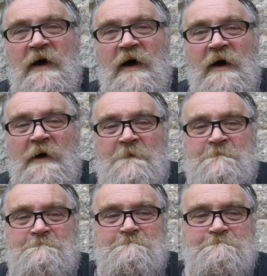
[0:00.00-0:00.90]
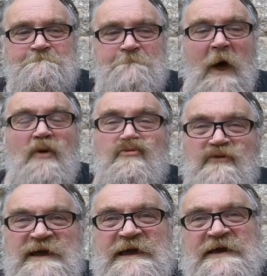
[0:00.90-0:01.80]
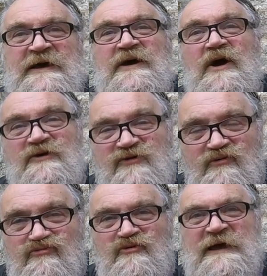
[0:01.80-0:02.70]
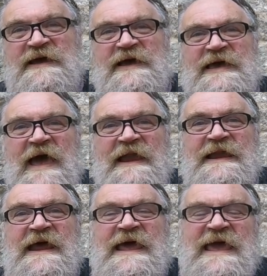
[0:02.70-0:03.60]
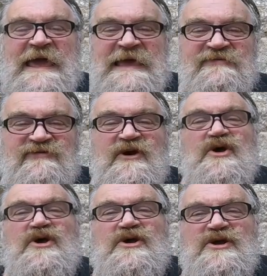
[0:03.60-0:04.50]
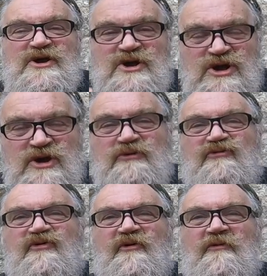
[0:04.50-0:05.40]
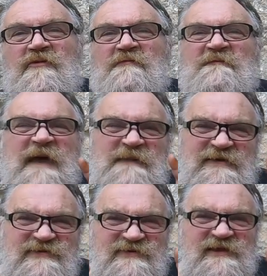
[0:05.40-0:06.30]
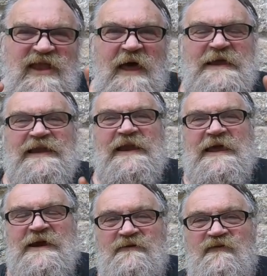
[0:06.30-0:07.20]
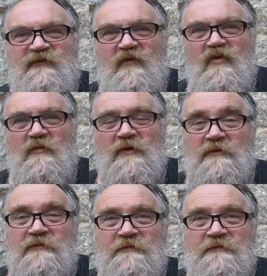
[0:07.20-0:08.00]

Um, a reek and to reek again is neutral, maybe slightly informal.